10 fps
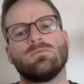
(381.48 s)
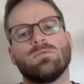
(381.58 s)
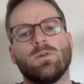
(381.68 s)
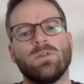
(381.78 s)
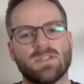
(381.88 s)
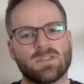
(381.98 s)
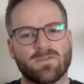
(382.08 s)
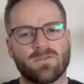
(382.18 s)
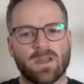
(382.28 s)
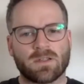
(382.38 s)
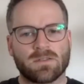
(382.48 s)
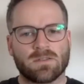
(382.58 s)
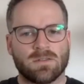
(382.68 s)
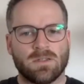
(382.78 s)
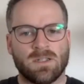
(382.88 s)
who does this affect?
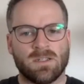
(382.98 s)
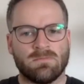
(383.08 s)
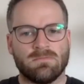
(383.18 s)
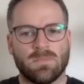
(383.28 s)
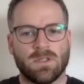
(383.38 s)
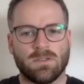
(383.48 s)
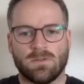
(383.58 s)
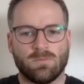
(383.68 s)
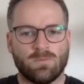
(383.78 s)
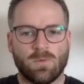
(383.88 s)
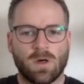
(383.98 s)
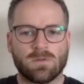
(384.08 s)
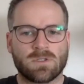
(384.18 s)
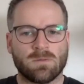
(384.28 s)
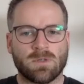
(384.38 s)
And why
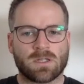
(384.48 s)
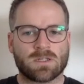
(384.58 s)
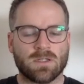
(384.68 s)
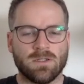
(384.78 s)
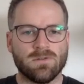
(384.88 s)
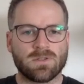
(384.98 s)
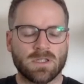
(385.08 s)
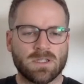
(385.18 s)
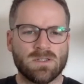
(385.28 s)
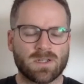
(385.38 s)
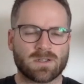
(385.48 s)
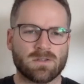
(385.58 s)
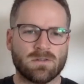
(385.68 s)
would someone actually use click injection?